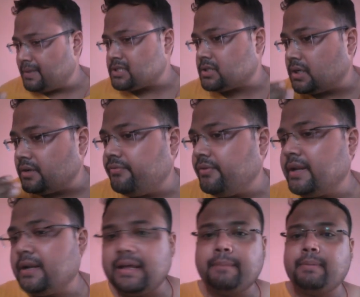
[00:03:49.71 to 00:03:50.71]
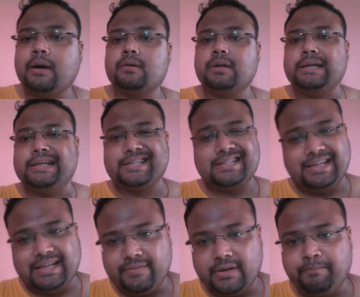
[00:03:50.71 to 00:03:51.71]
much confident about this
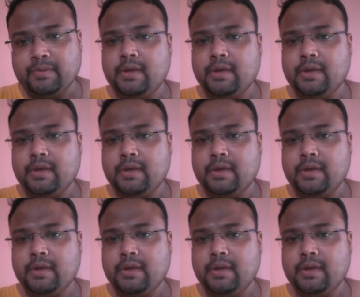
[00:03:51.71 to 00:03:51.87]
level.